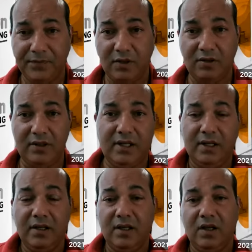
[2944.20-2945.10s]
Okay,
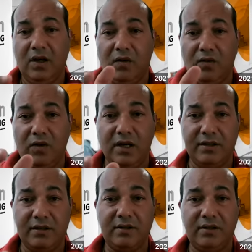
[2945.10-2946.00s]
one
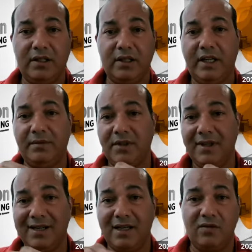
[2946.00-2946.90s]
you're gonna name
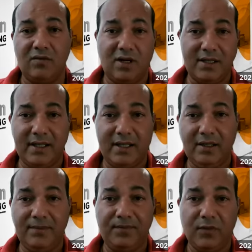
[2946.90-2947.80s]
converted,
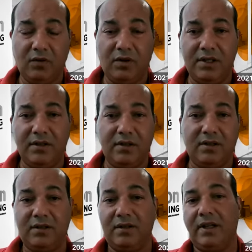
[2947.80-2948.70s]
one you're
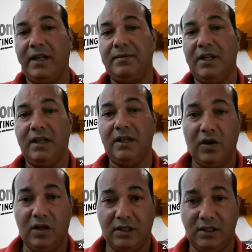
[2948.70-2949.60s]
gonna name
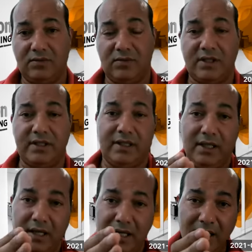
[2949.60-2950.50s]
non-converted.
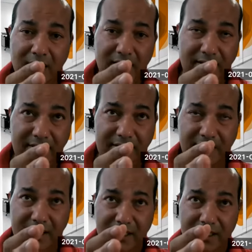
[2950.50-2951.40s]

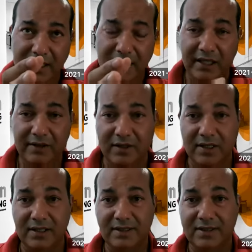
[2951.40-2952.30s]
The
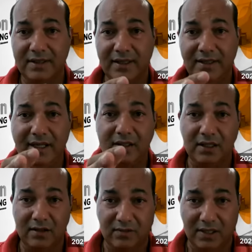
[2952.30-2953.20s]
keywords that
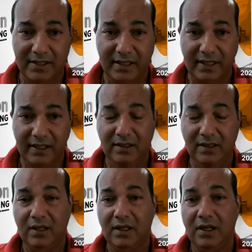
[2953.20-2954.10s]
converted,
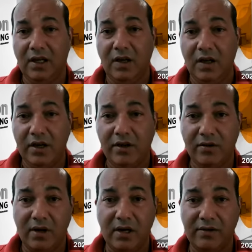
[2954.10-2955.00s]

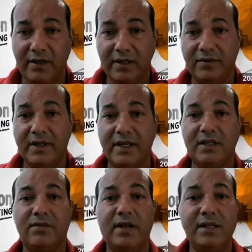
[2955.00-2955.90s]
you are going to
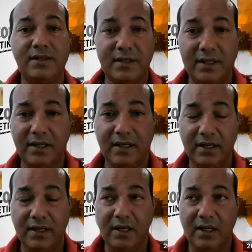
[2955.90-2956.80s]
increase
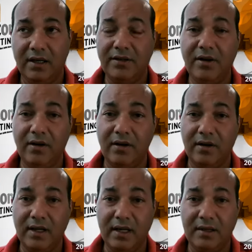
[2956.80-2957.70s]

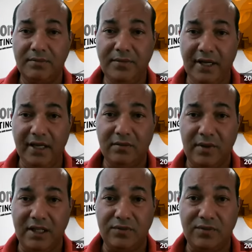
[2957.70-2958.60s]
your bidding
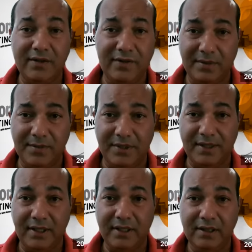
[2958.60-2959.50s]
by
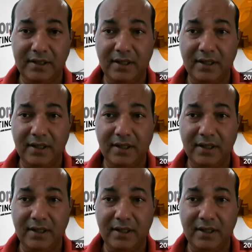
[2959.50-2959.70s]
25%,